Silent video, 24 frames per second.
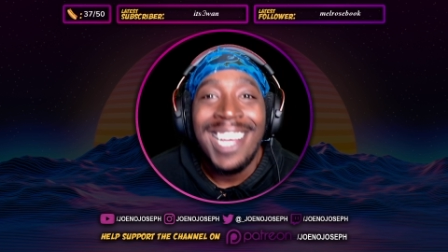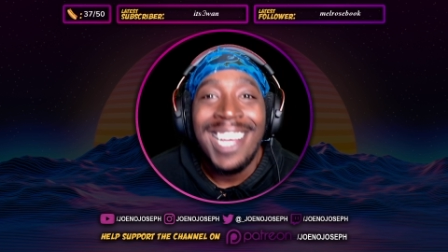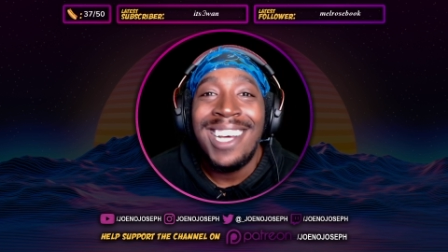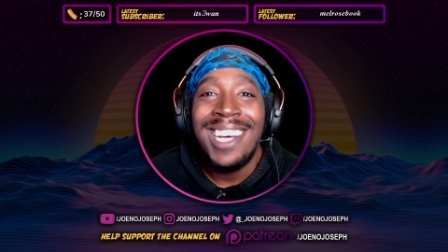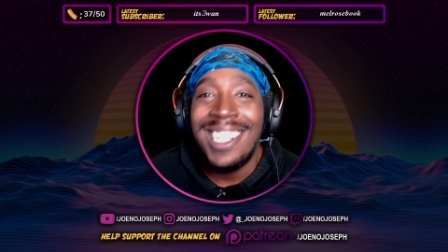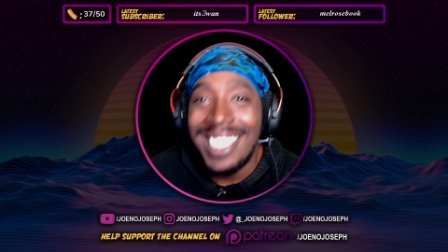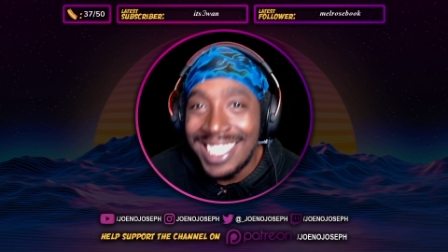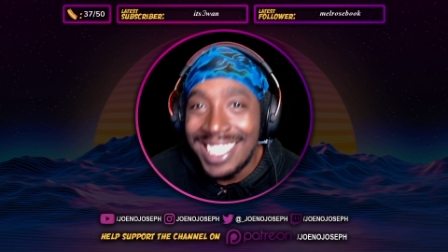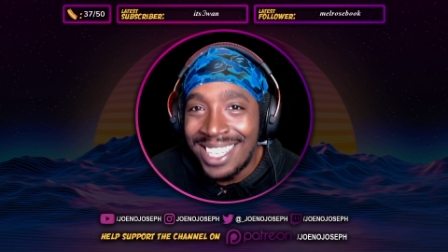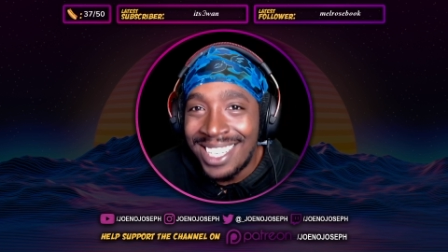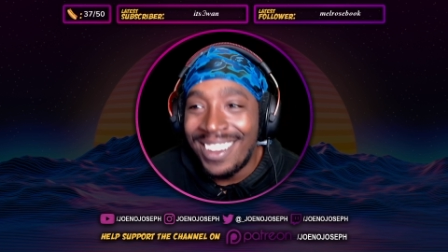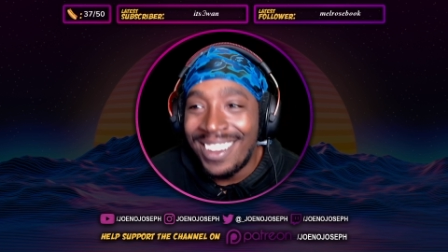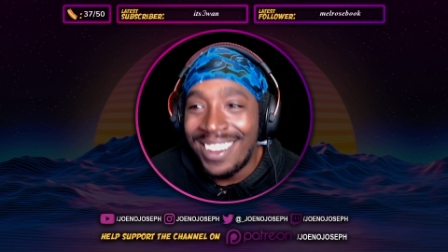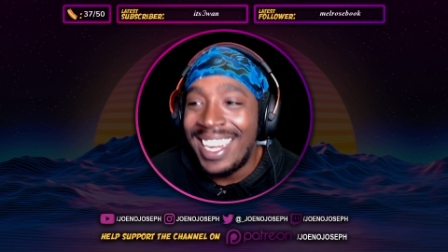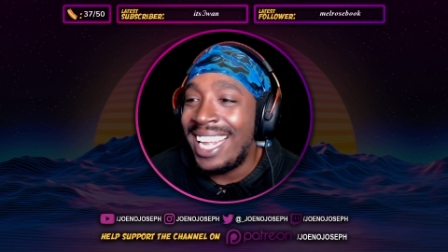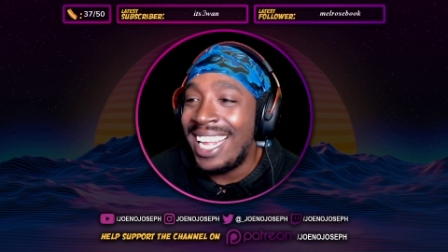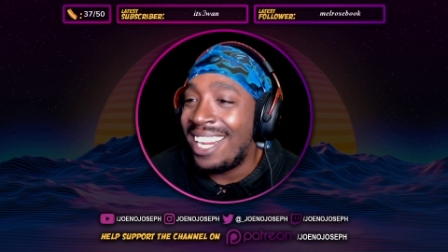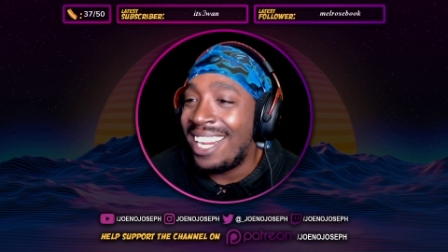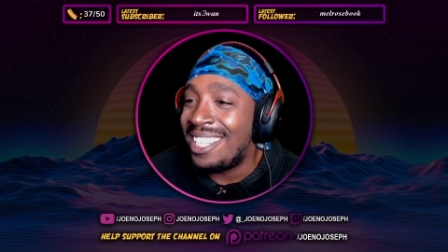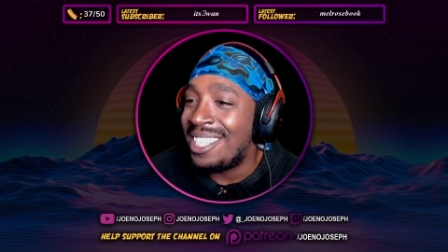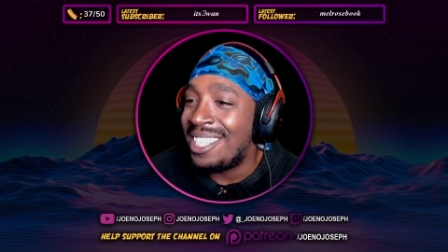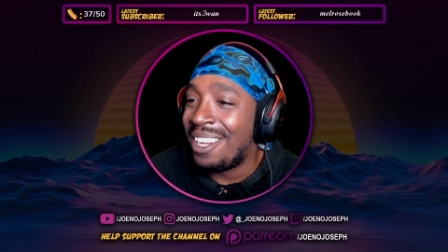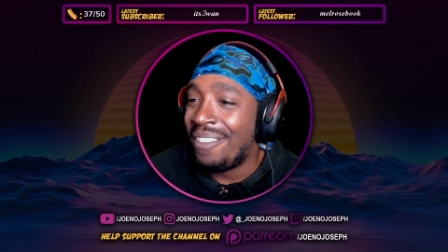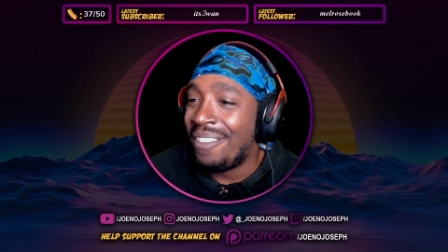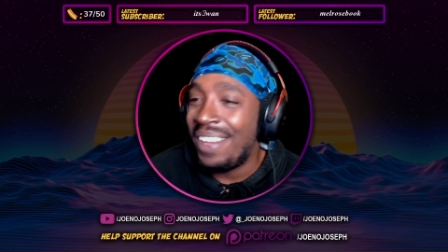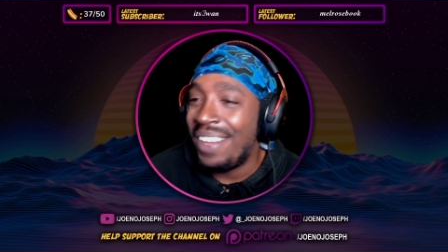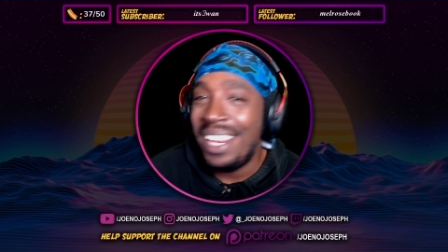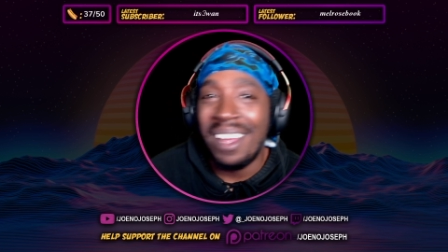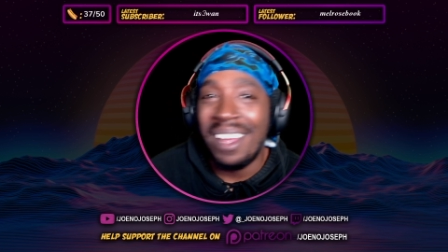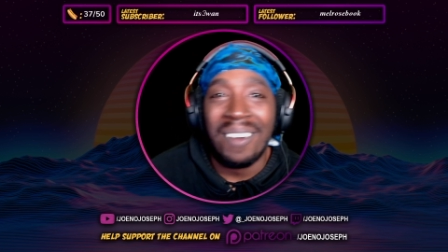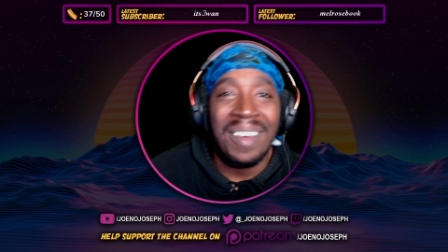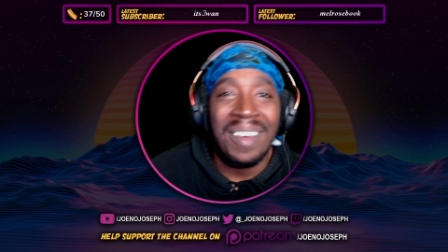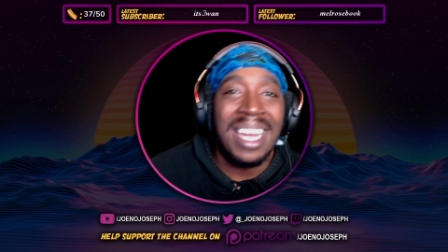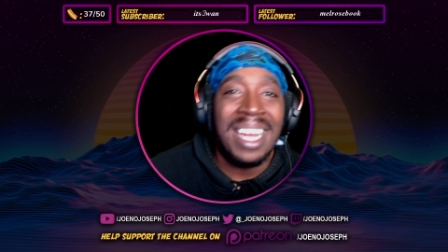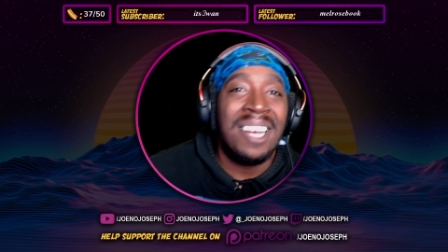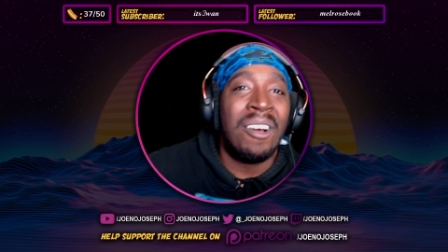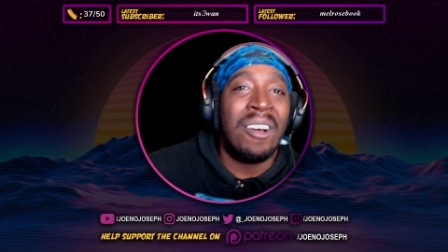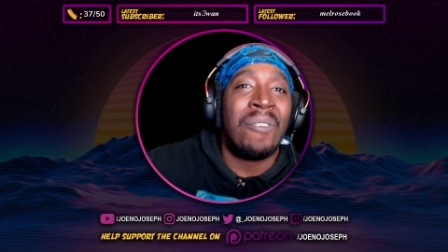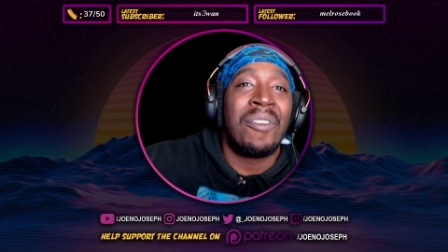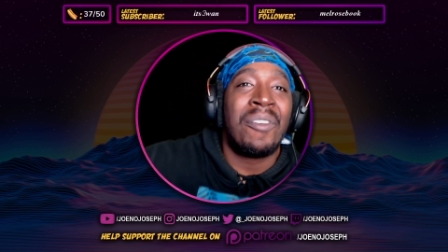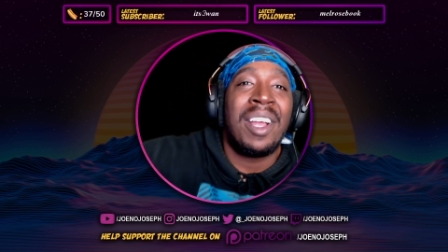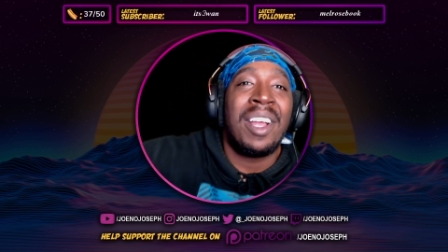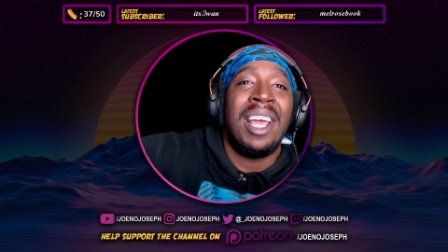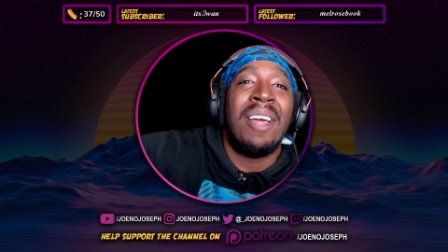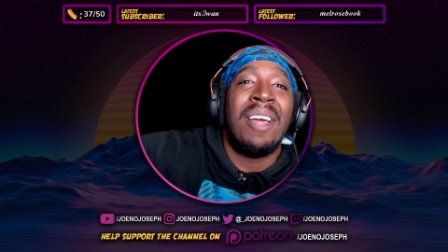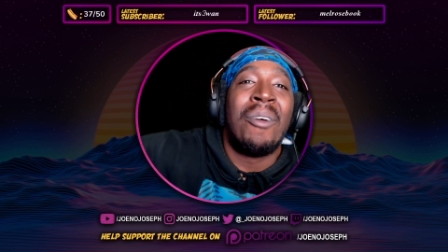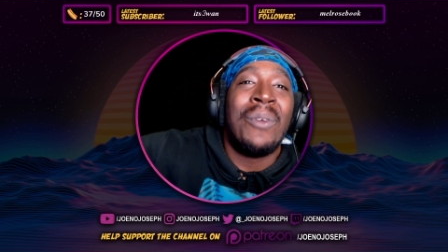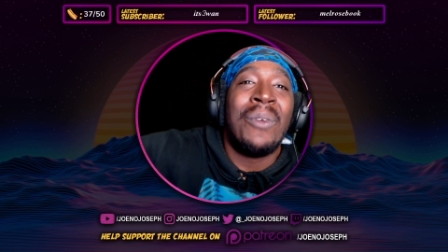Let's go ahead and get into the video, man. Don't
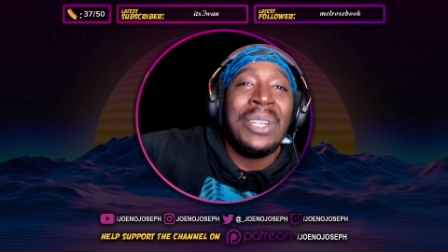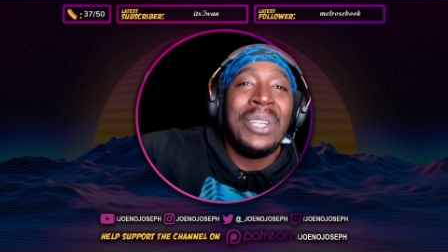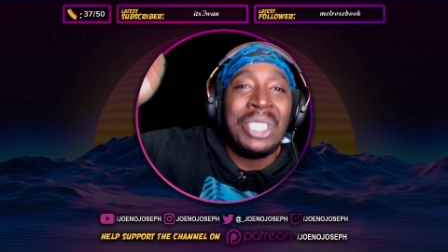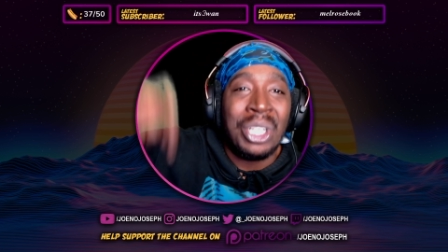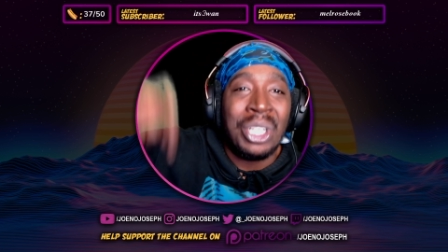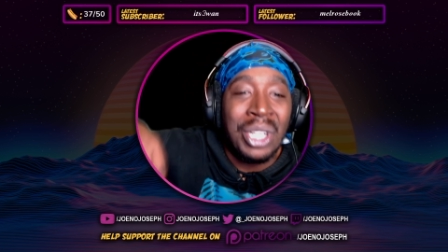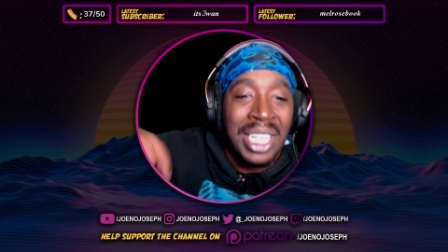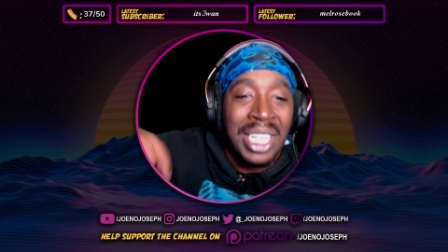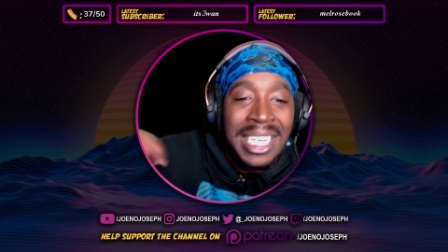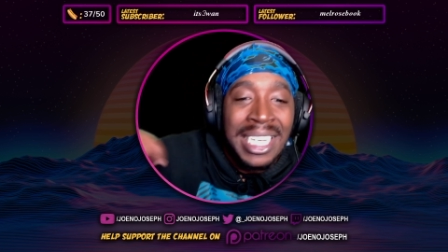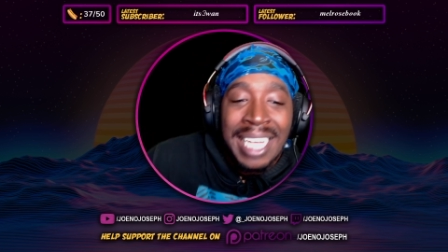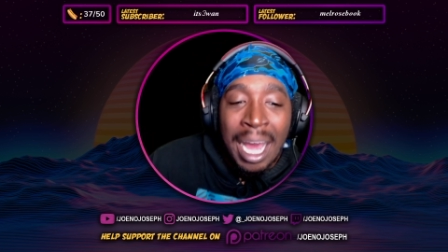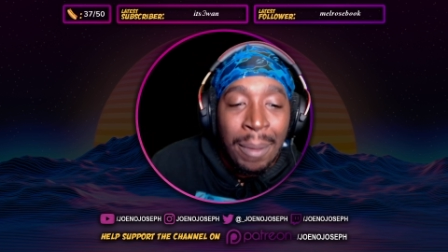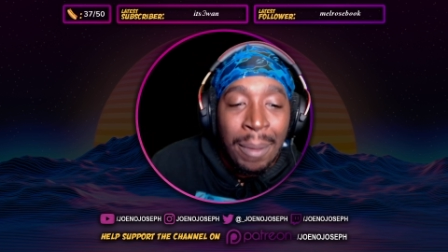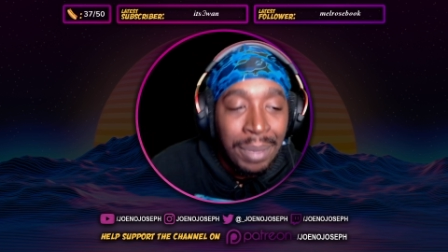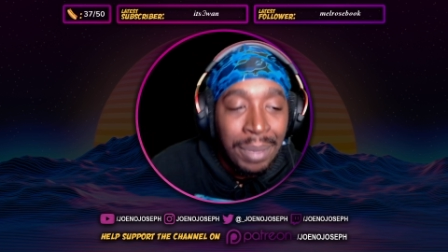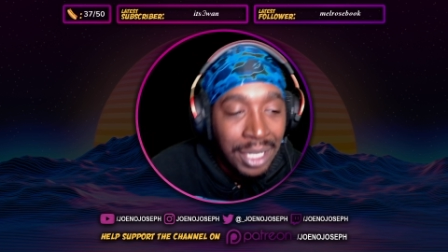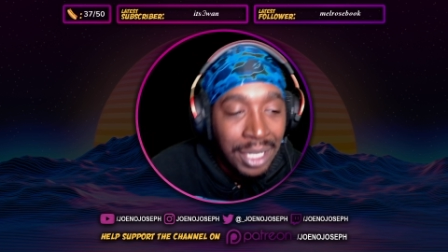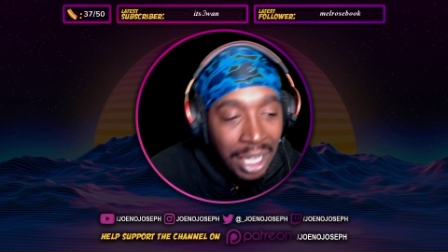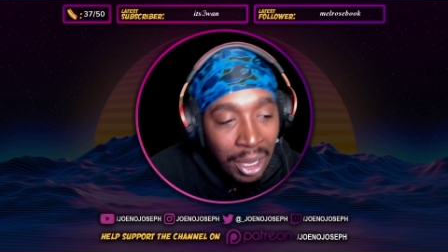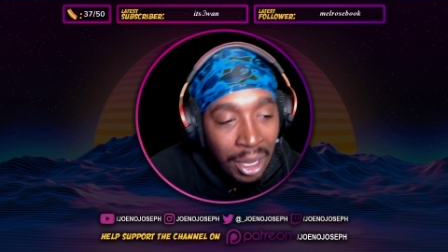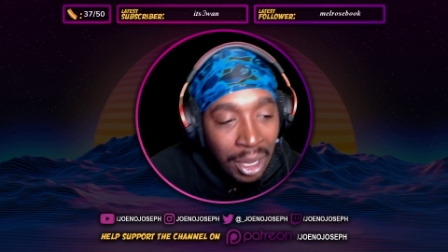forget, original link down below.